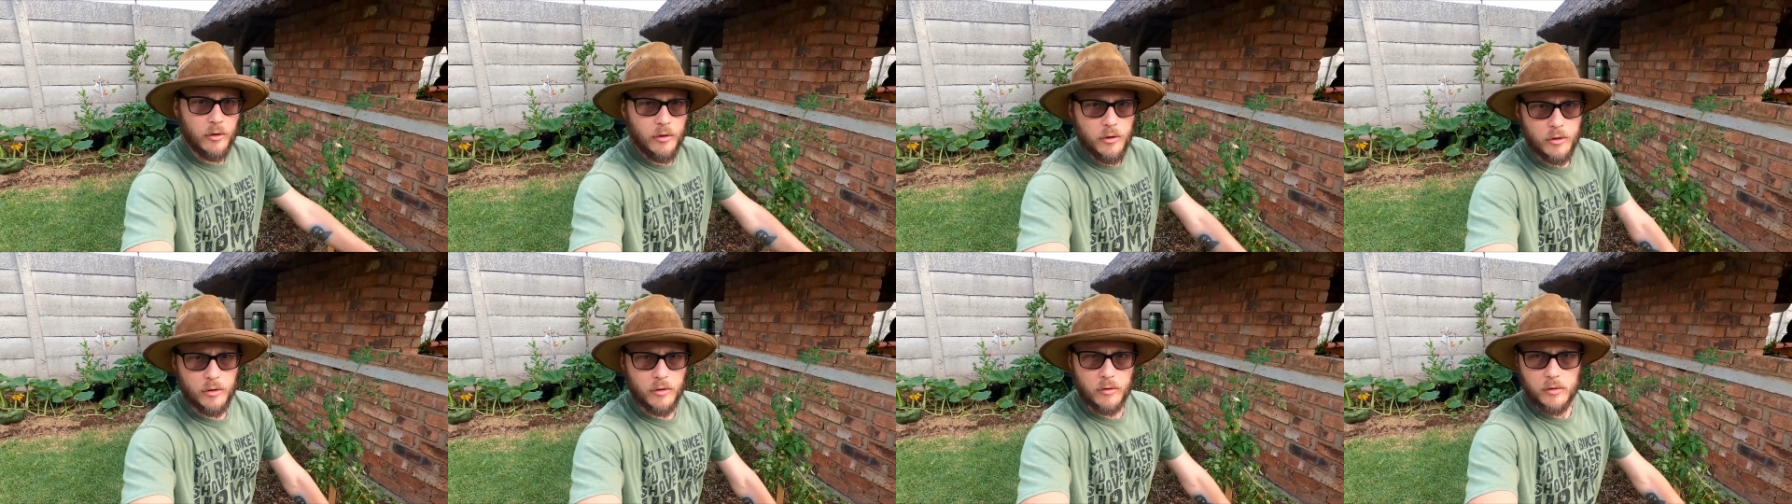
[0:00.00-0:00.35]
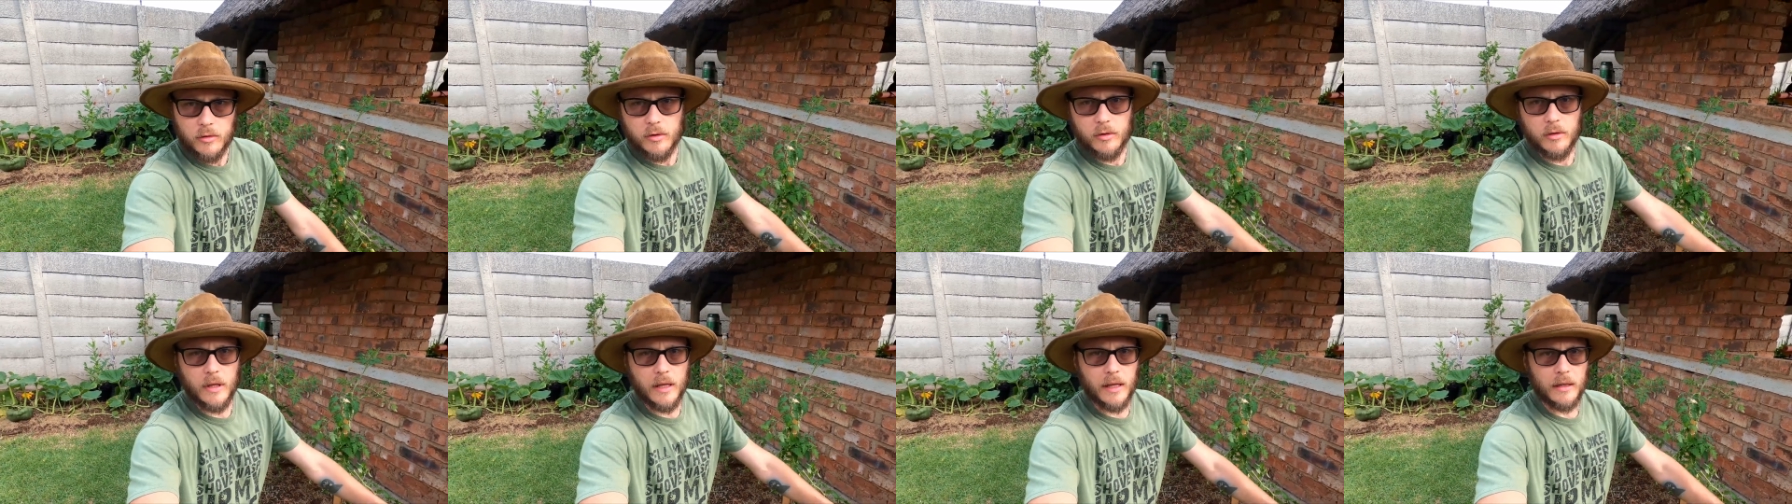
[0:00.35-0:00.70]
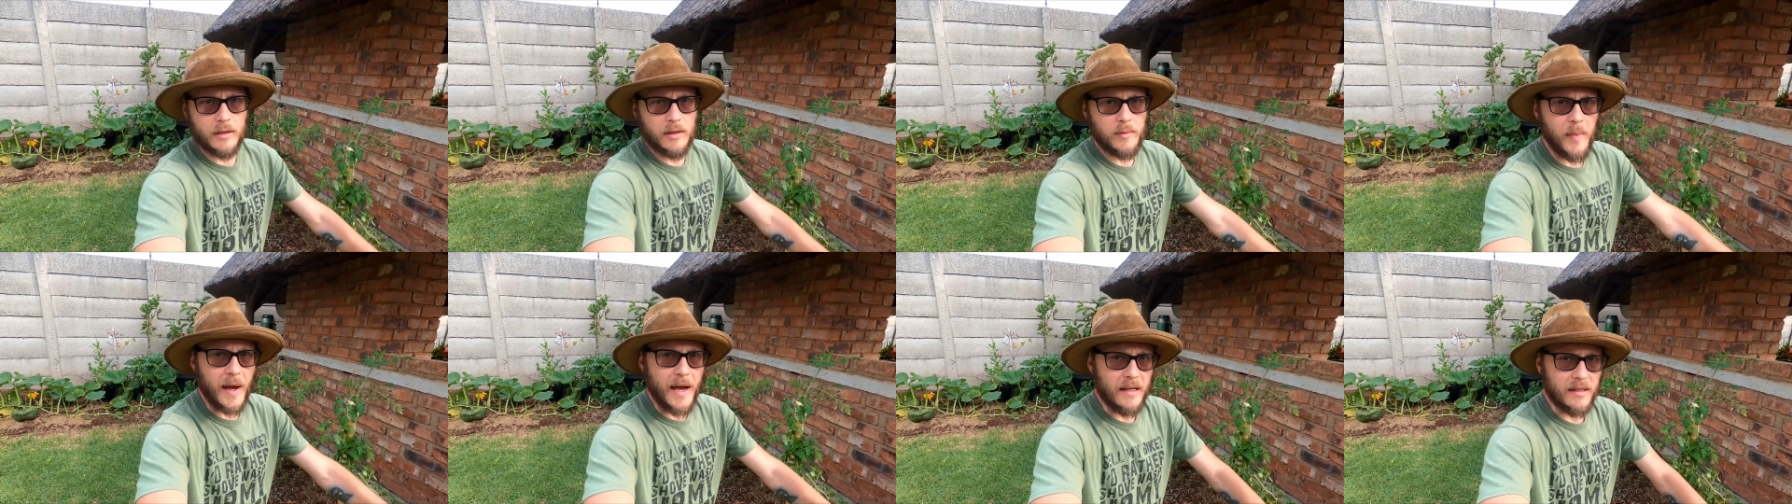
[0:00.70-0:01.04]
lose
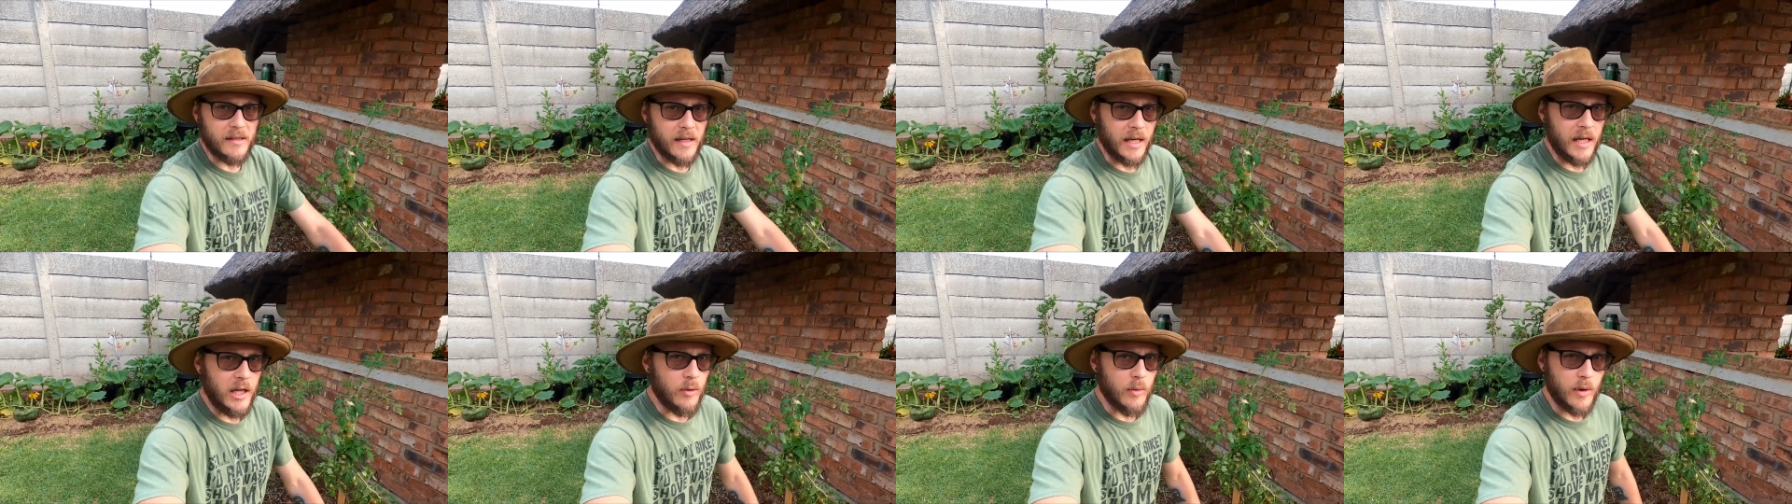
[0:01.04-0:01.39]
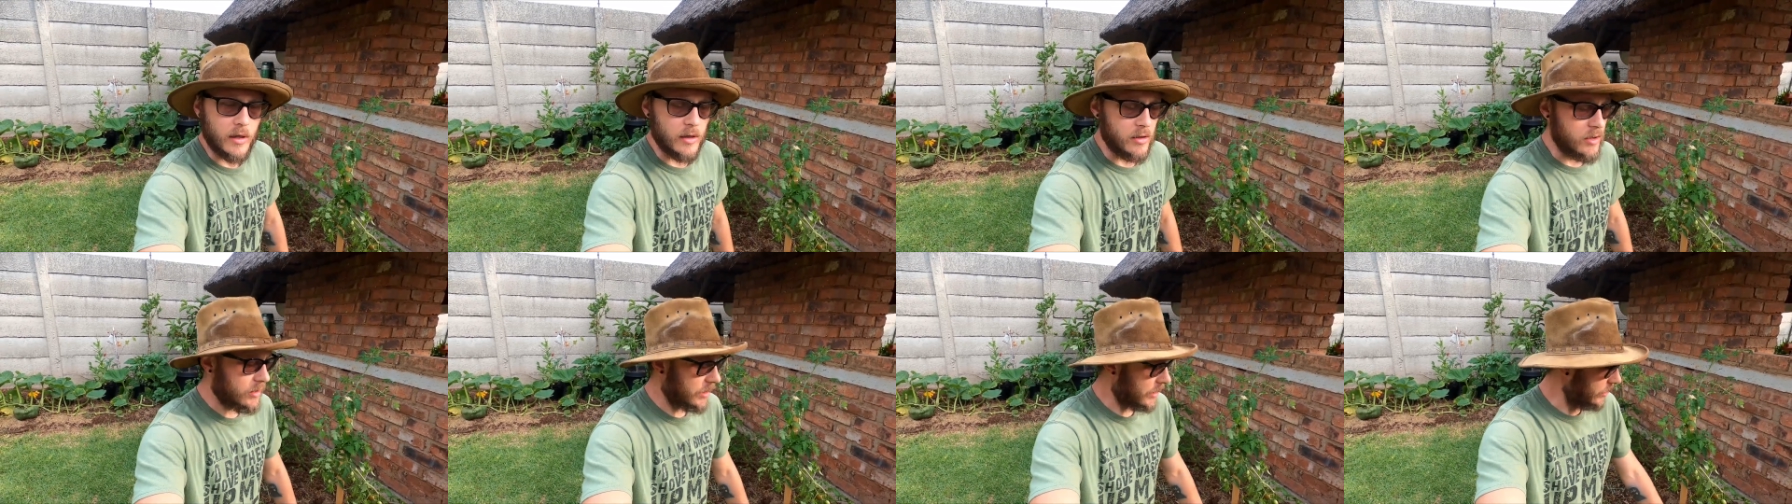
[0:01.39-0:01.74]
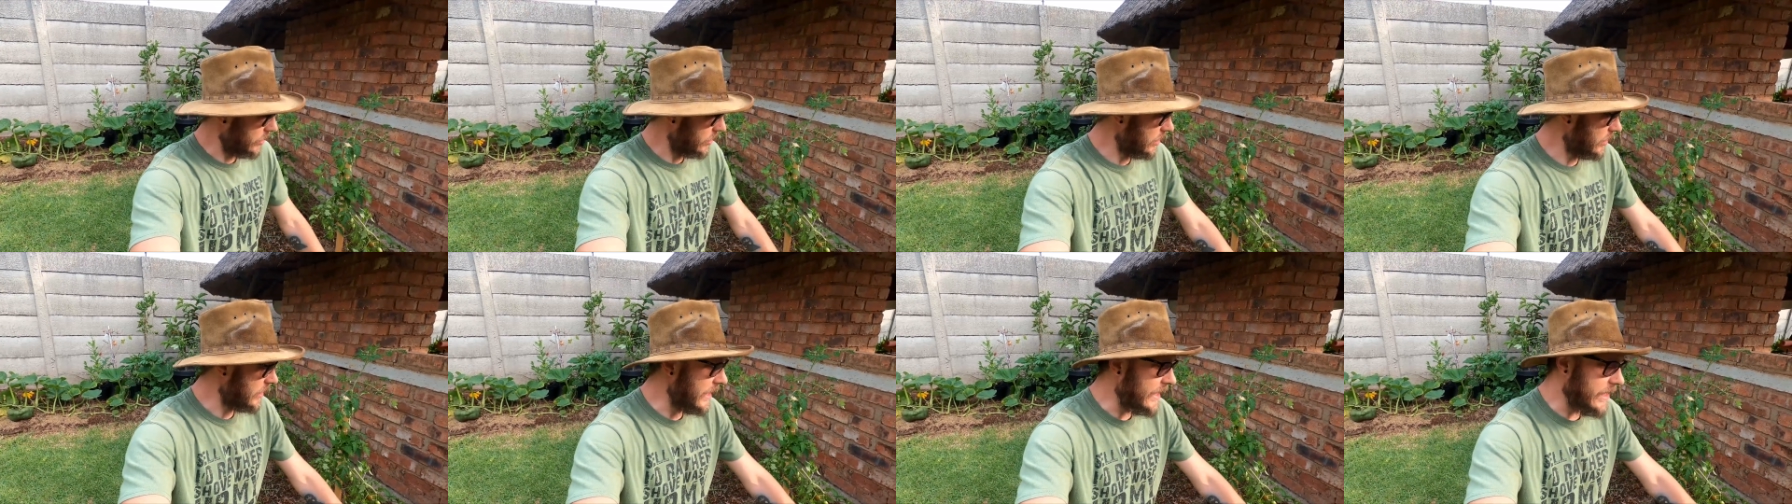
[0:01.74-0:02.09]
that space anyways, you
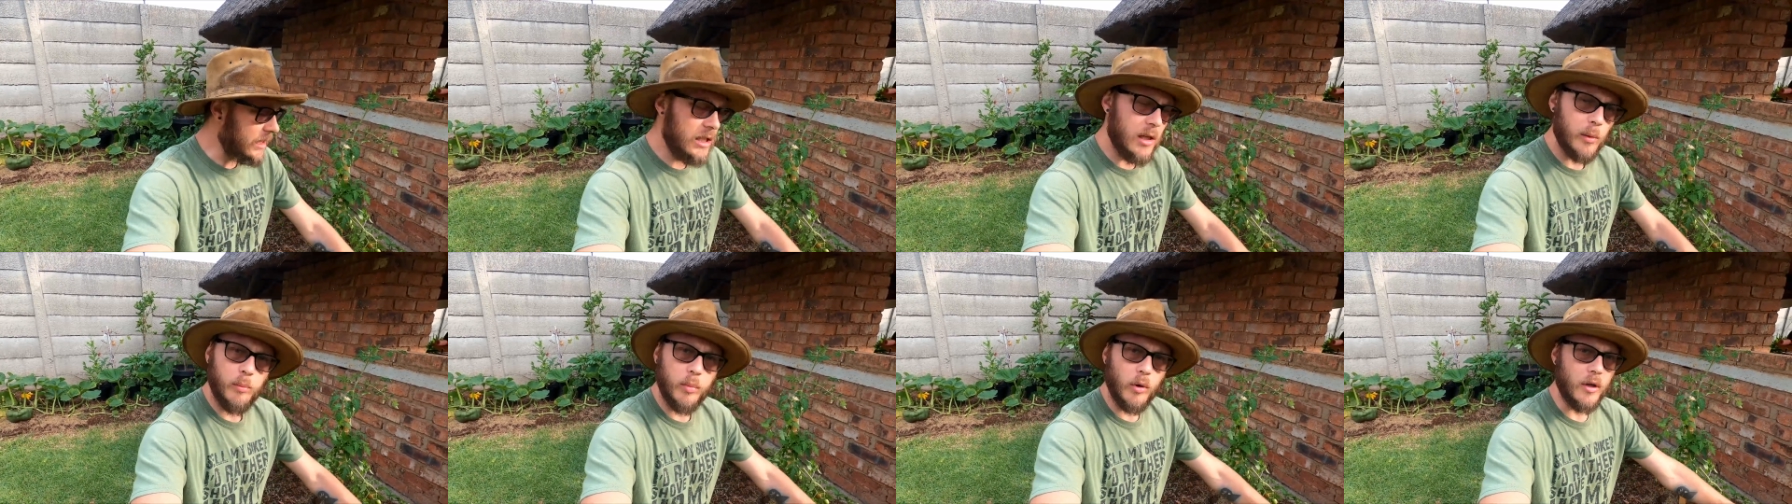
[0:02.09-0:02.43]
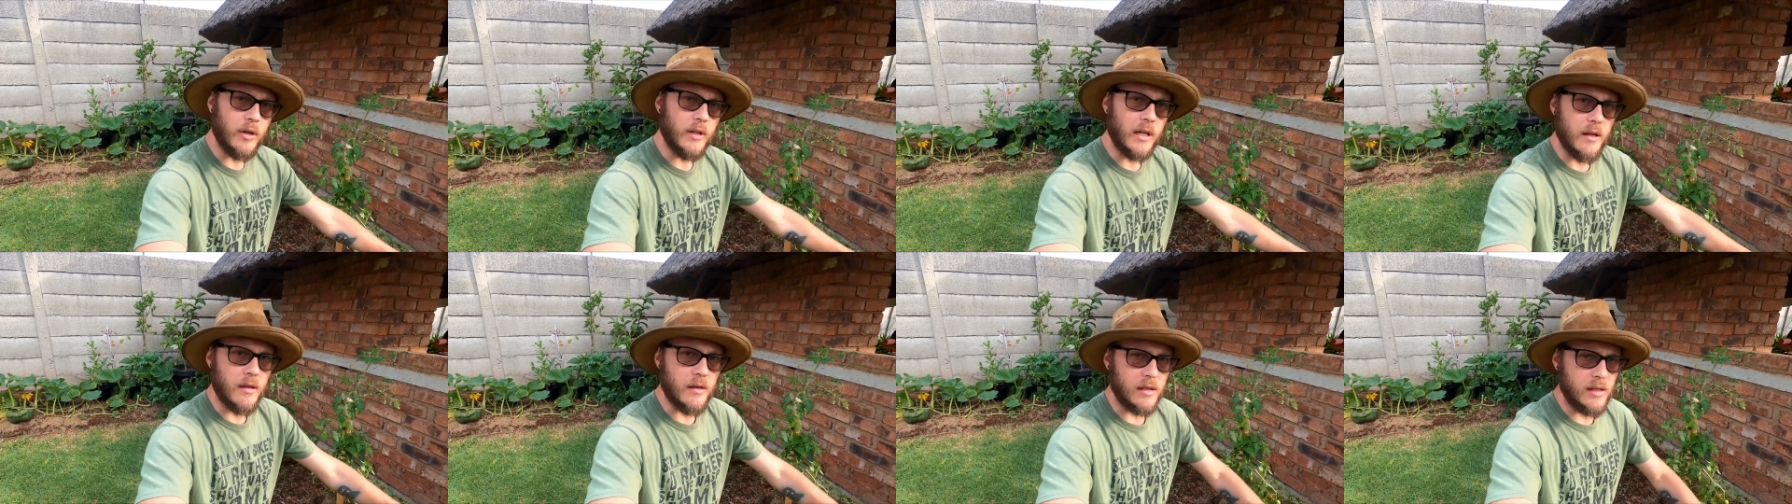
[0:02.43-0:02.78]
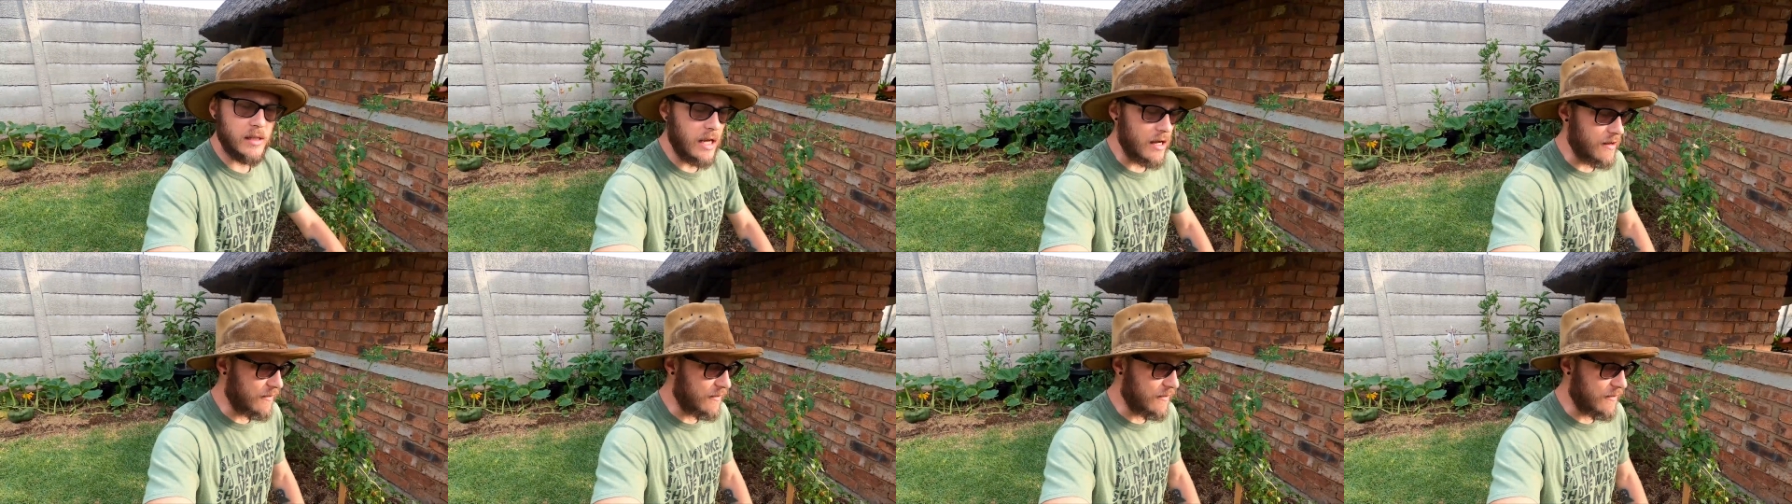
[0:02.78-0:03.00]
can just interplant other